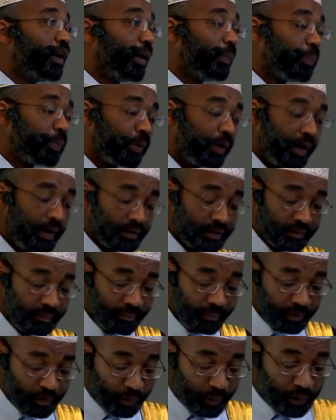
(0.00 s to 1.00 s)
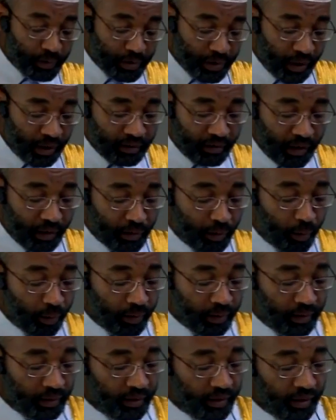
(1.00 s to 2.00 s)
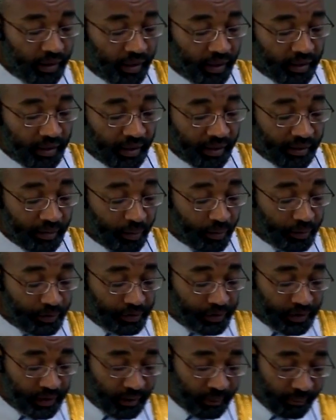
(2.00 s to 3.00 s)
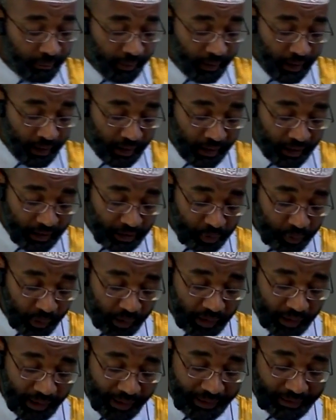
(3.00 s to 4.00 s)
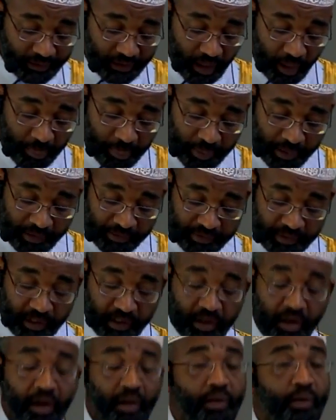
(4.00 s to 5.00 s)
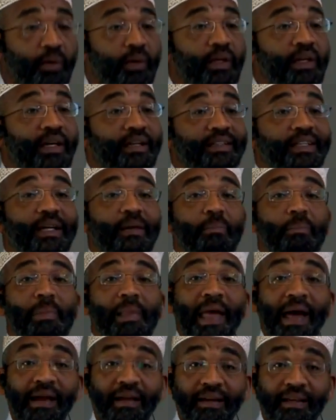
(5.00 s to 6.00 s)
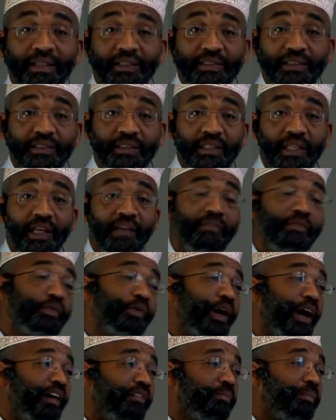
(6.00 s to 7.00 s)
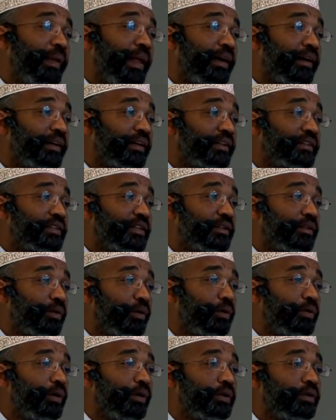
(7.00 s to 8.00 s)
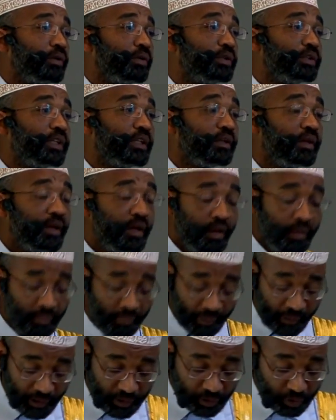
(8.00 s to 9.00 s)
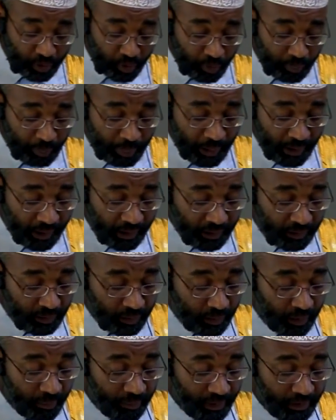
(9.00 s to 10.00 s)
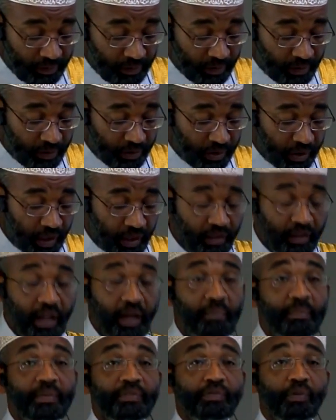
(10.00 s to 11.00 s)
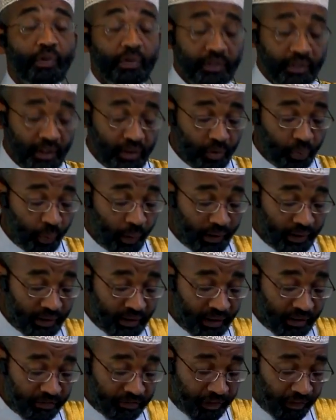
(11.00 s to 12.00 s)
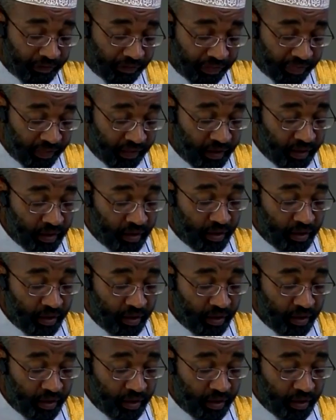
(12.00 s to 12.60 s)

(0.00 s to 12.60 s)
abroad. So inshallah, locally, IIOC as well as Uplift, they are collecting blankets. If you have blankets that you're not using, please do bring it to the masjid inshallah before the 25th